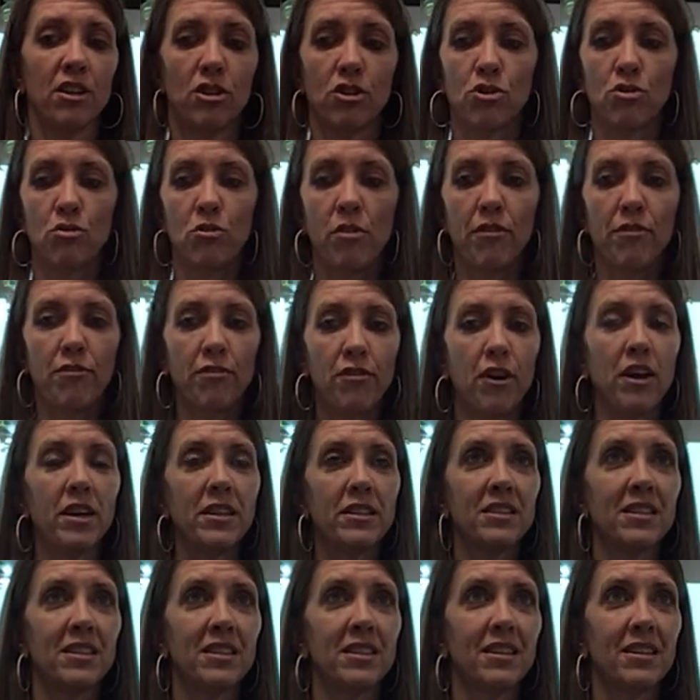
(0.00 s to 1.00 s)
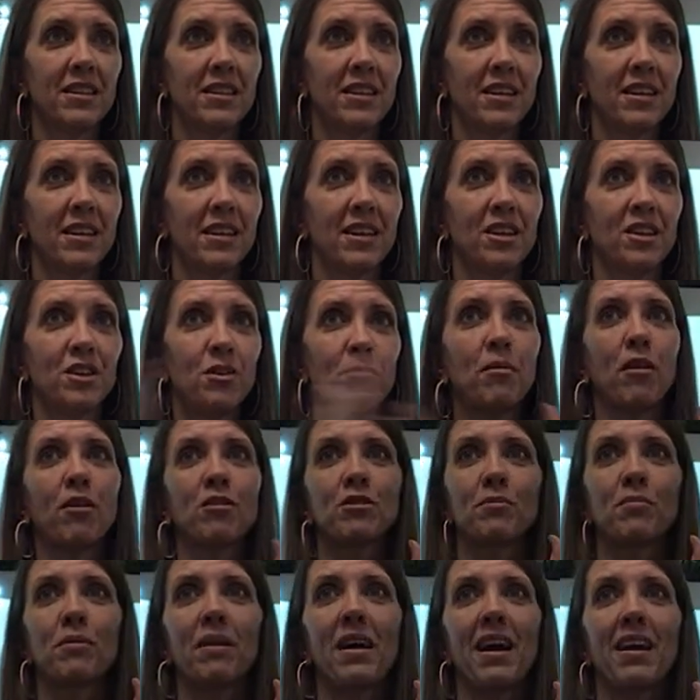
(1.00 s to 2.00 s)
to a foot, you
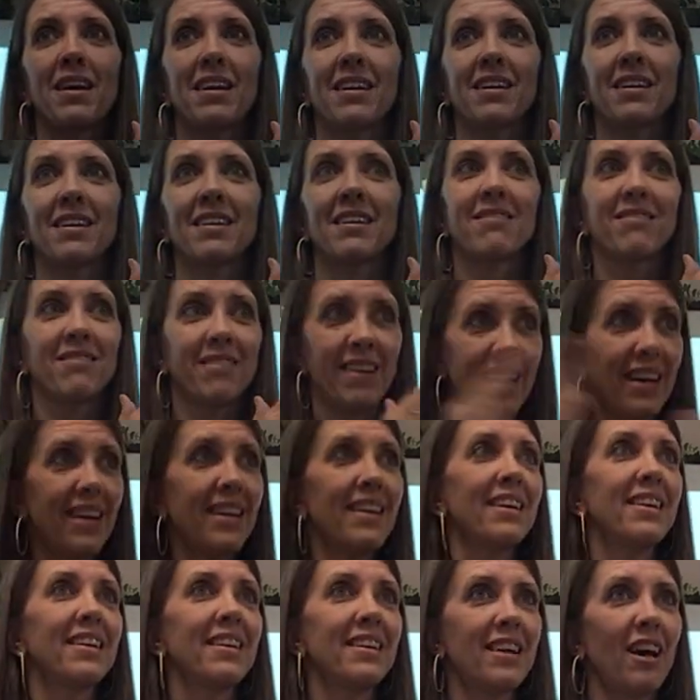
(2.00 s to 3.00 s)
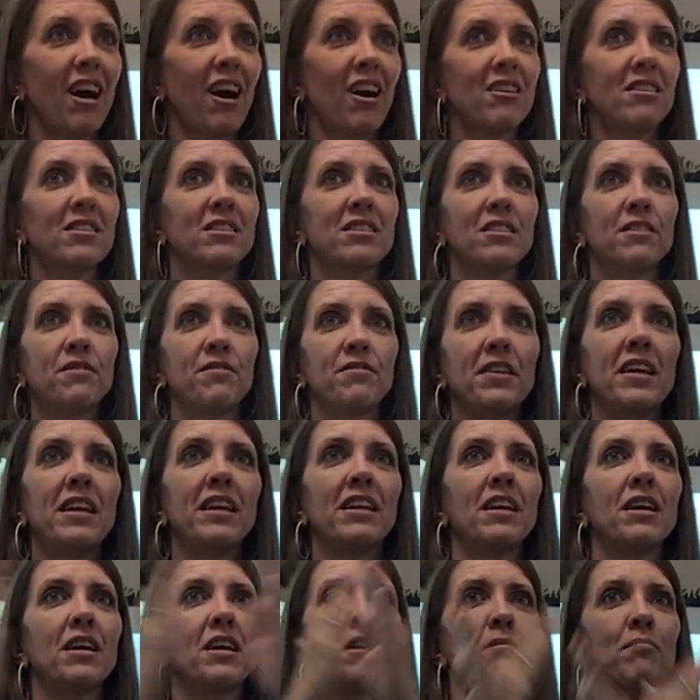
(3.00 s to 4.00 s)
multiply, right? Yards to
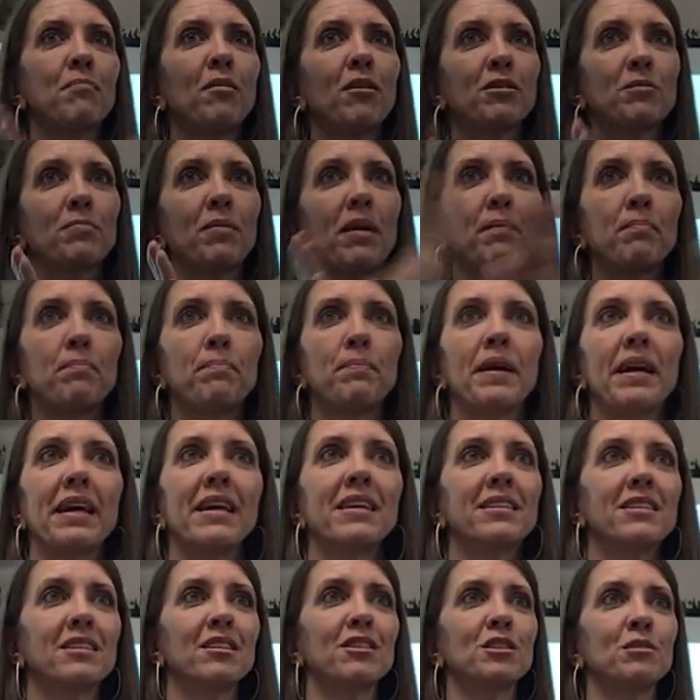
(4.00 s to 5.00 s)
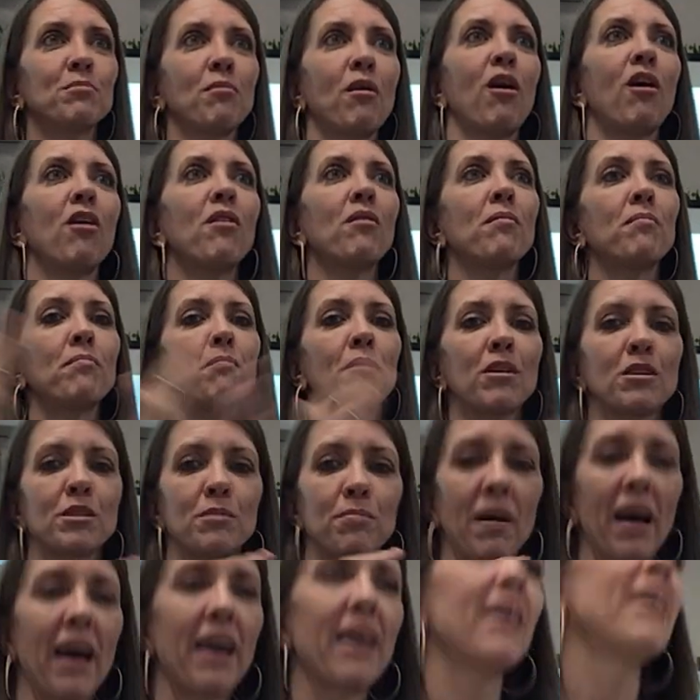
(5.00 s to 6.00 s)
feet, multiply. Big to small,
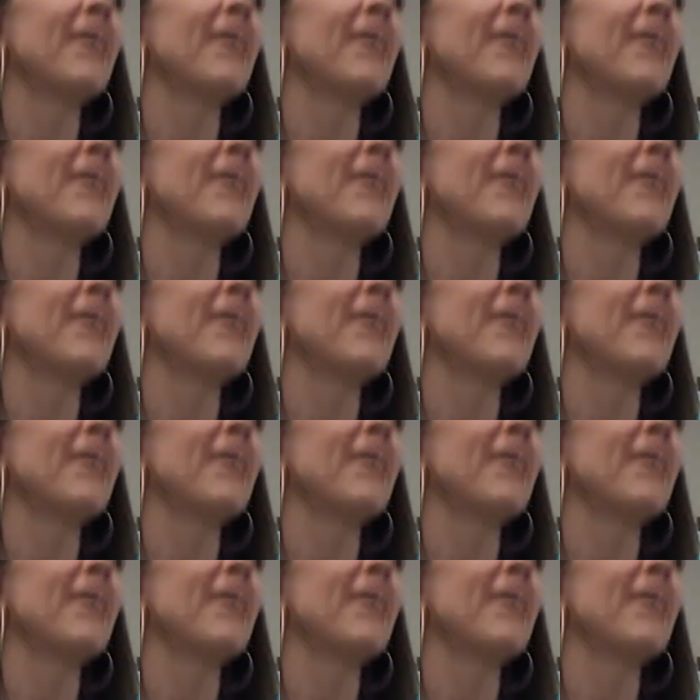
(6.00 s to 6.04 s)
multiply.